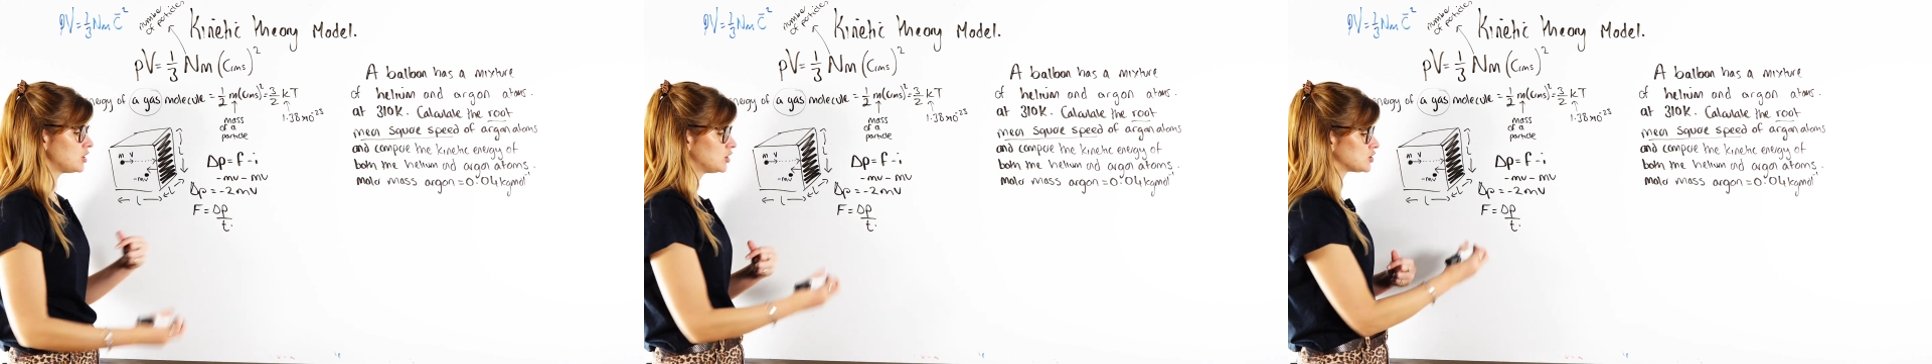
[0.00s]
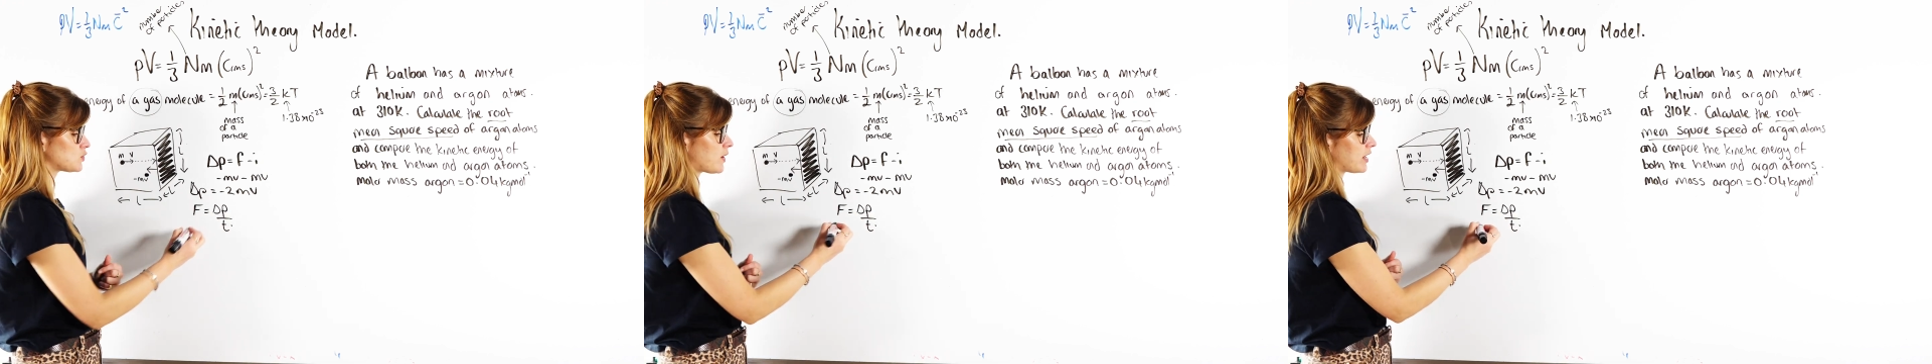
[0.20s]

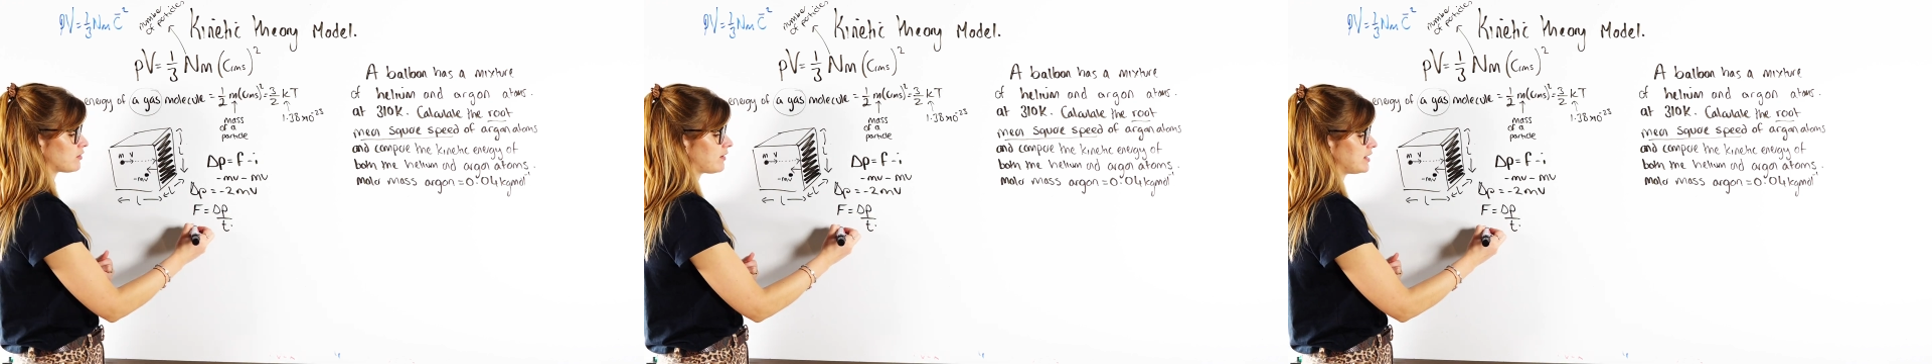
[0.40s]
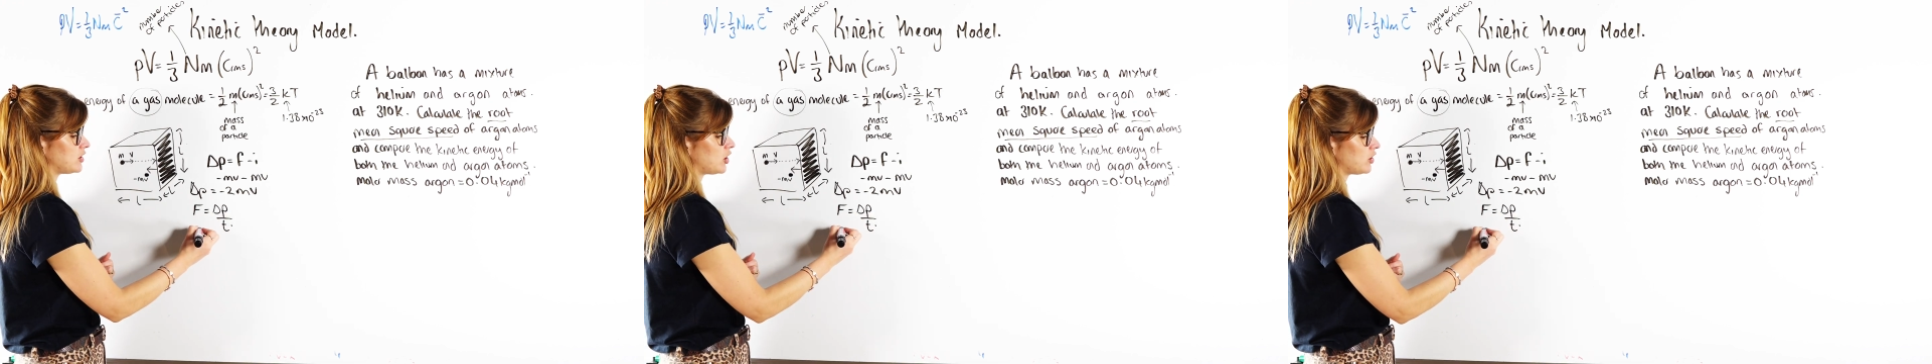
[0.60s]
So I can
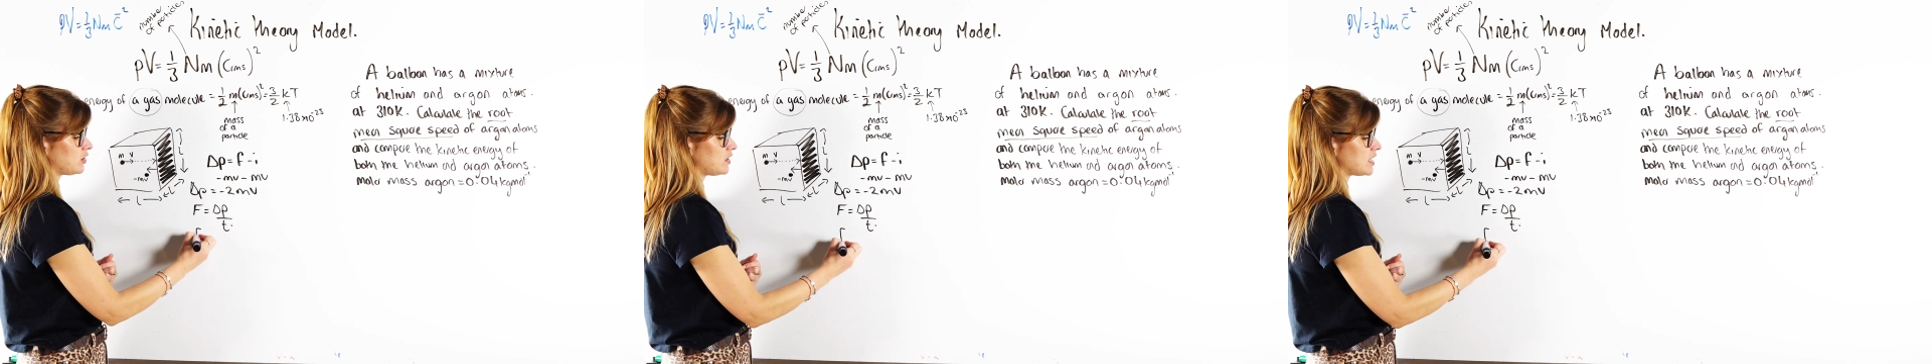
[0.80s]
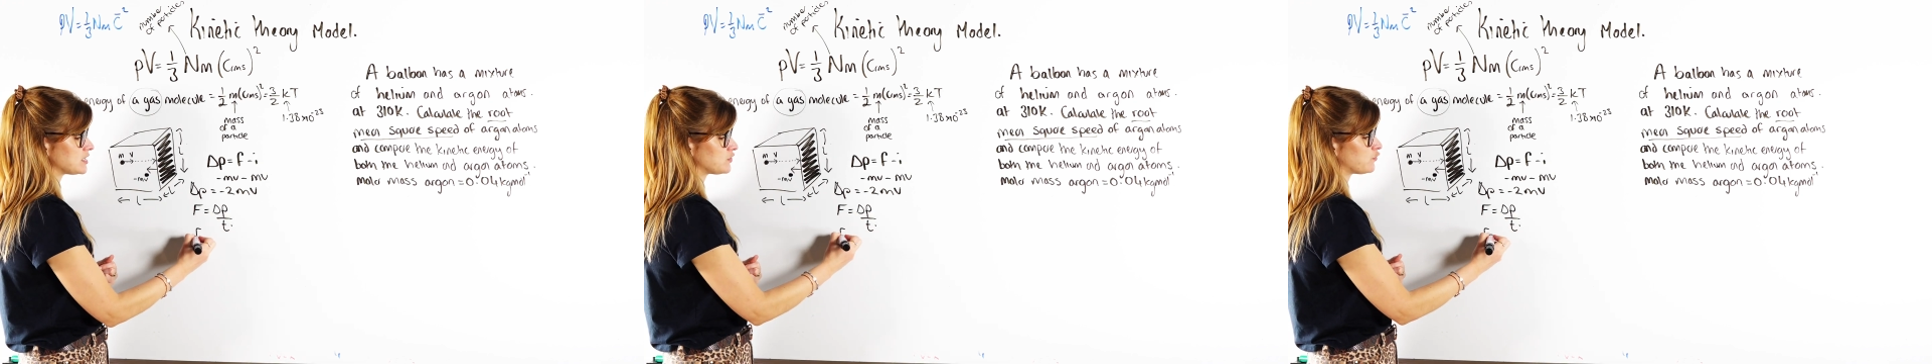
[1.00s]
write now
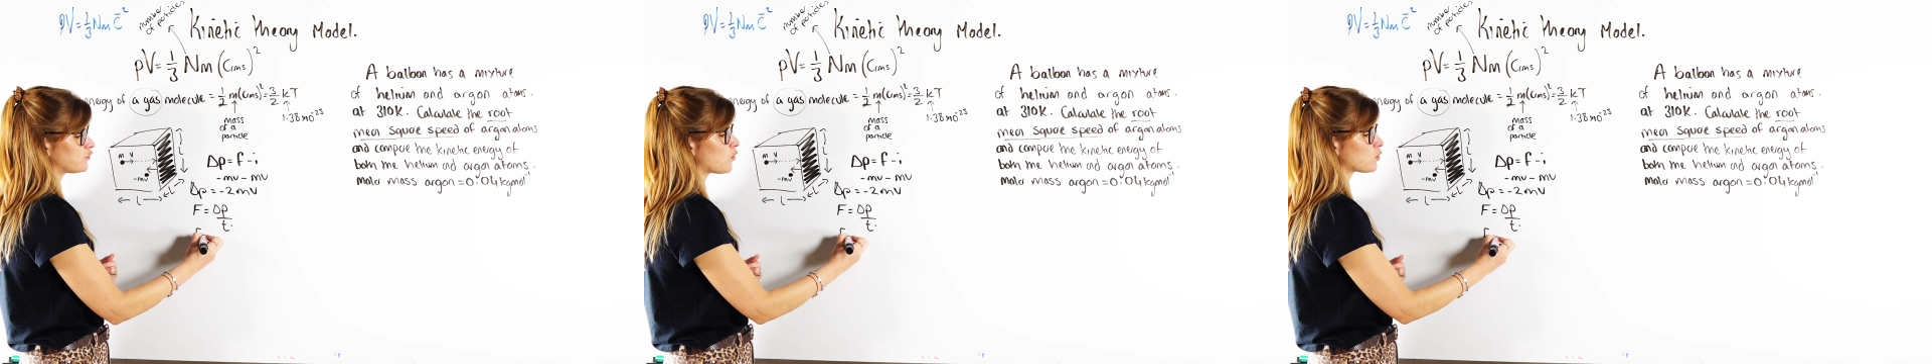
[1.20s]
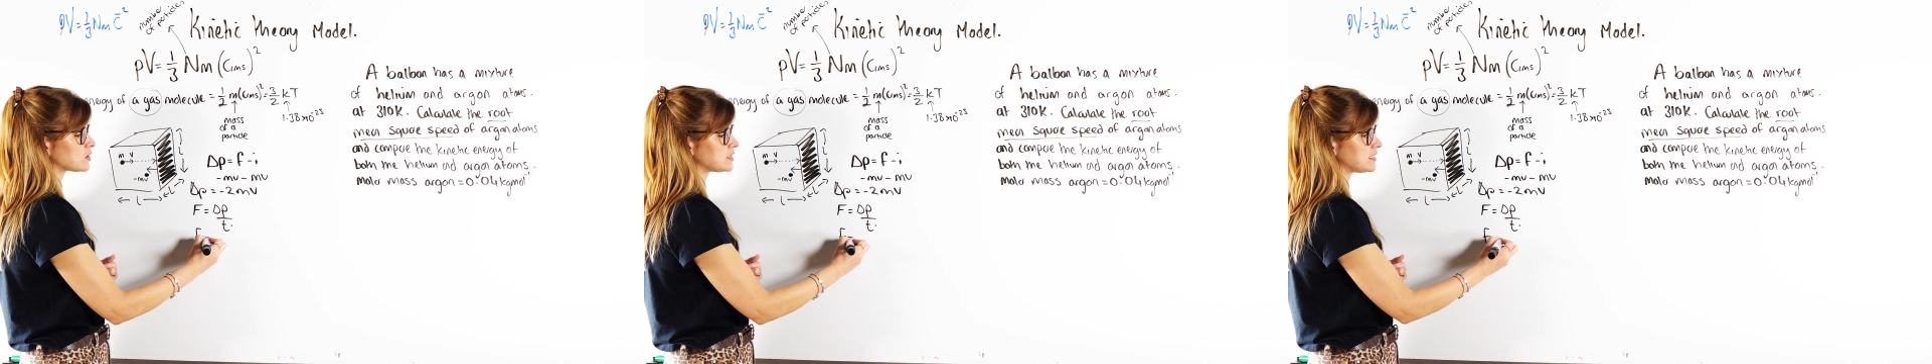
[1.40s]
is
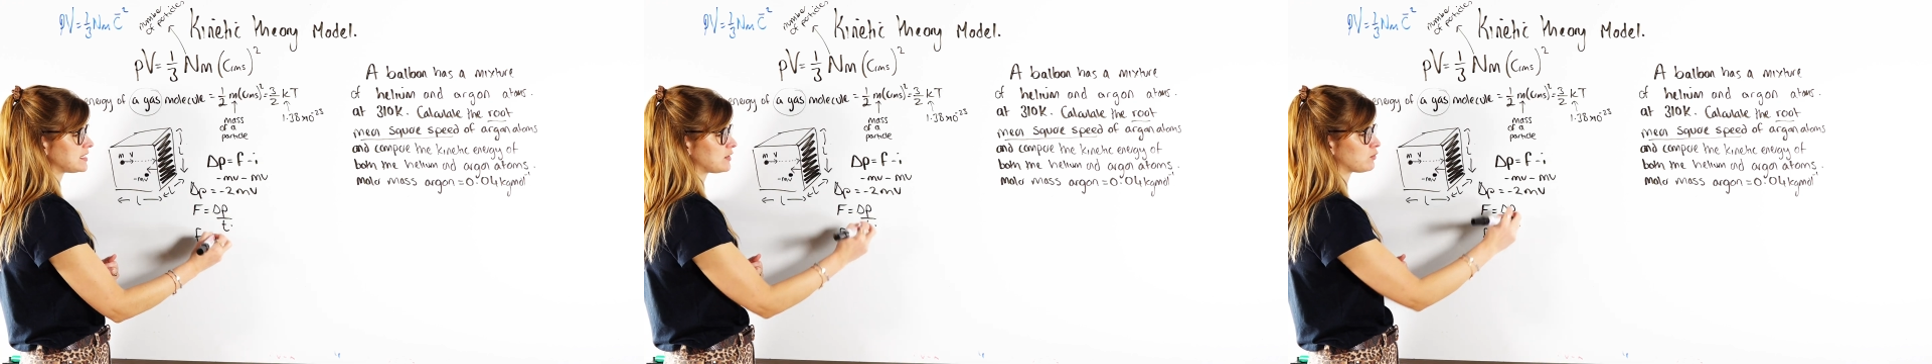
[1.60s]
force is